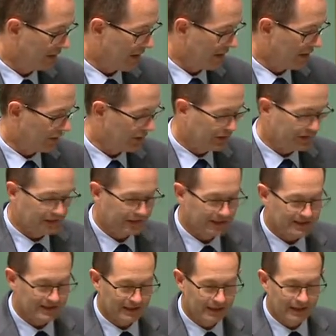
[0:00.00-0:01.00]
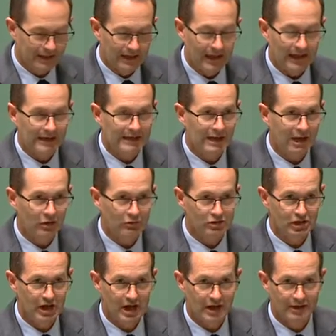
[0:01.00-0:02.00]
And I think that there's a
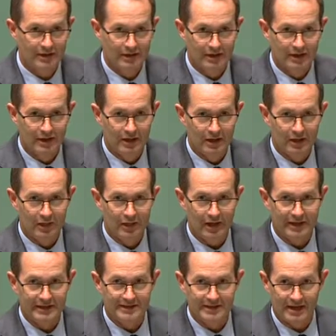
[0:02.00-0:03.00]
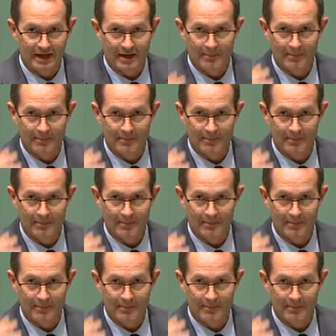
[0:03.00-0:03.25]
culture that